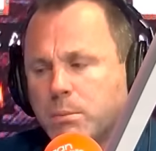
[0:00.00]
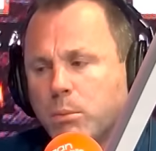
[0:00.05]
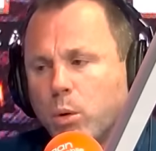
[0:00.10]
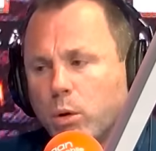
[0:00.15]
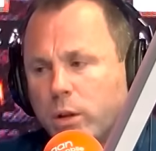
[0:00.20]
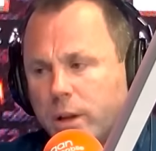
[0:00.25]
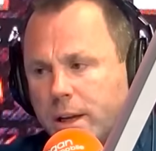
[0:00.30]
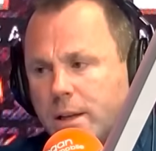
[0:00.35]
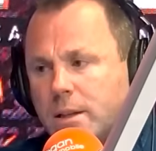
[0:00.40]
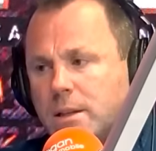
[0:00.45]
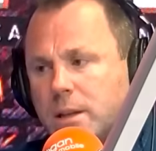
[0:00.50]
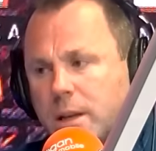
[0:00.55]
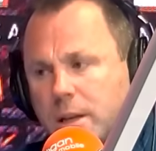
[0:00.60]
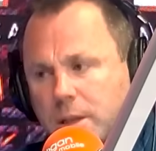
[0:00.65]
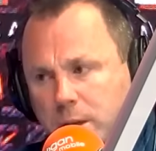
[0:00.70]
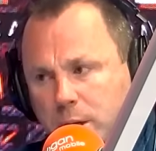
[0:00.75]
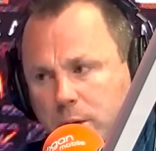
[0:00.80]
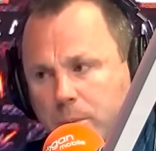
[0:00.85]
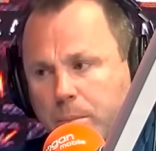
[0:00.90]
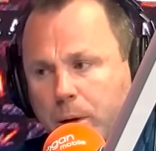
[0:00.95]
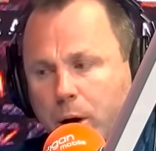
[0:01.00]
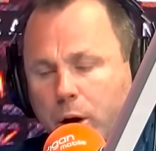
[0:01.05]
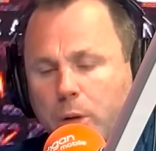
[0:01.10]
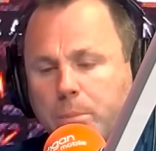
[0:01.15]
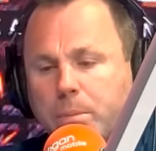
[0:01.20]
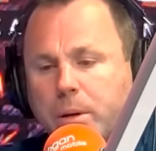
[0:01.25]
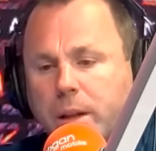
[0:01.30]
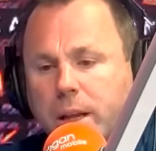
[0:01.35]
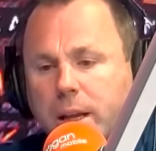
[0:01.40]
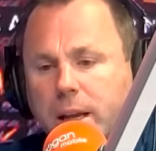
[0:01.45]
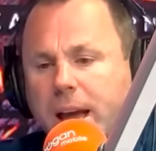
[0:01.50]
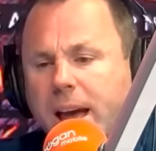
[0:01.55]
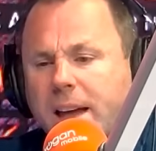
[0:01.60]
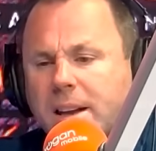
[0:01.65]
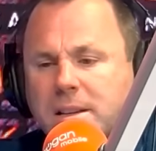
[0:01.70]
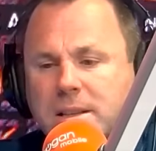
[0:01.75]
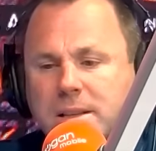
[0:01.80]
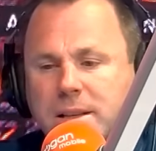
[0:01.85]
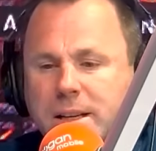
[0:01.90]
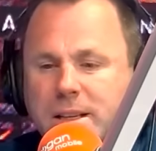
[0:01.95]
That's more the in-season component. But the
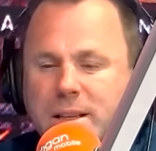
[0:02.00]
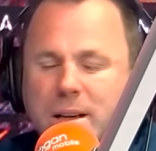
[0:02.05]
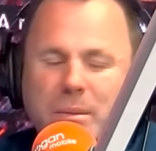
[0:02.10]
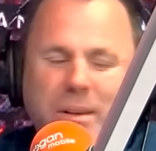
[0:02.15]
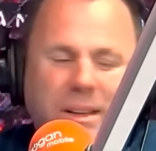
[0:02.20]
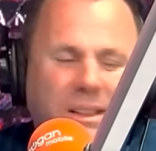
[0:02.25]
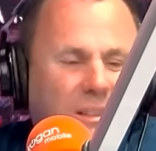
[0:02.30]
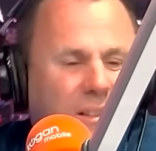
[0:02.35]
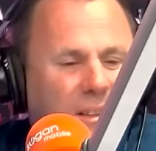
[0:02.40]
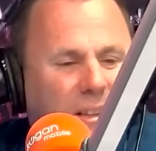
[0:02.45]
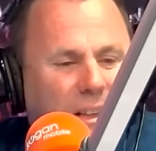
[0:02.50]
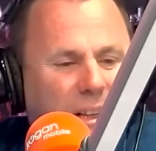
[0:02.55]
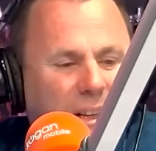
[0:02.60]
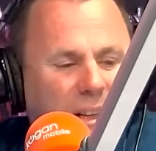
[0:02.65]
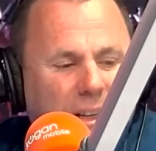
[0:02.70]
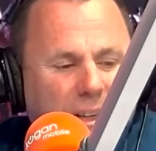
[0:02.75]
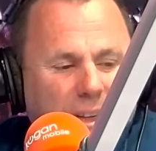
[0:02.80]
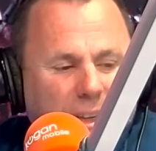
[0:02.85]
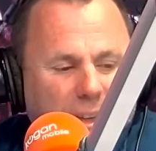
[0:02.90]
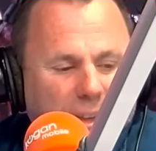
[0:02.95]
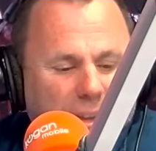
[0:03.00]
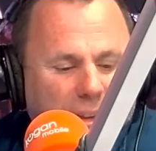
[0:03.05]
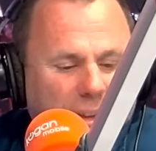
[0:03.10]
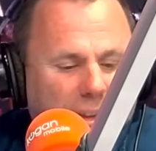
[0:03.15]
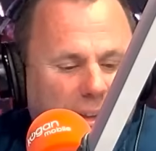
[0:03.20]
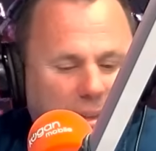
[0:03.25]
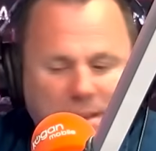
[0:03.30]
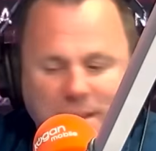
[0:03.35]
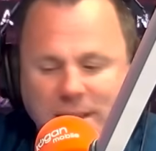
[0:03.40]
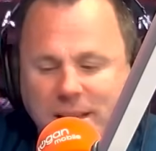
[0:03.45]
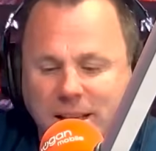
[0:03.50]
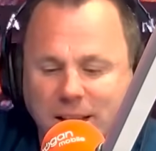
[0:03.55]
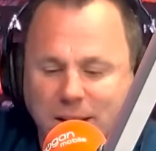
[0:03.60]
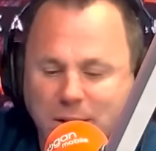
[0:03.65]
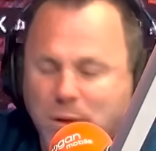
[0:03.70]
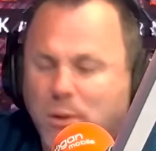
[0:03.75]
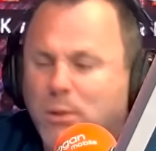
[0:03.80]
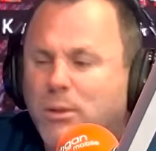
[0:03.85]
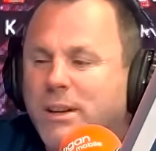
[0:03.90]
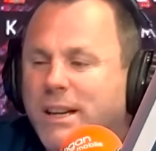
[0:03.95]
out-of-season, I mean,
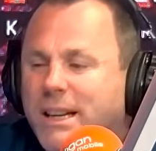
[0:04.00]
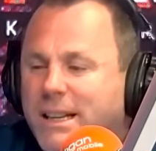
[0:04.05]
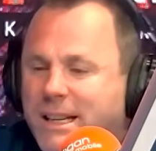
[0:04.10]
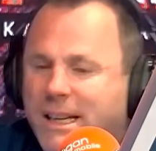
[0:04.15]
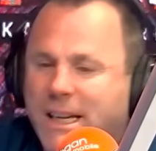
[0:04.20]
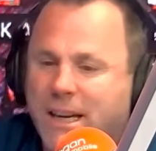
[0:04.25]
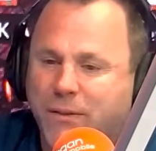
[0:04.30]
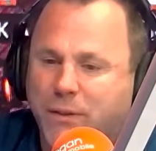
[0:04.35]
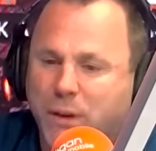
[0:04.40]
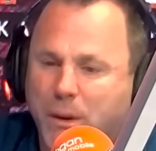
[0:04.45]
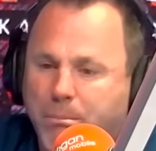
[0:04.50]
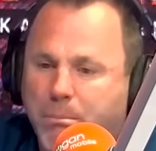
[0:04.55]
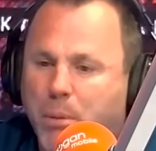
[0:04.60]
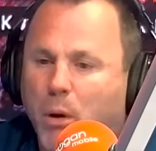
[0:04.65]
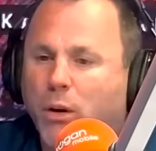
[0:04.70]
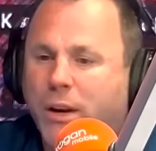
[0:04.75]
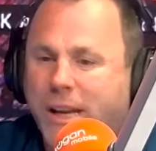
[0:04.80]
you do need to give your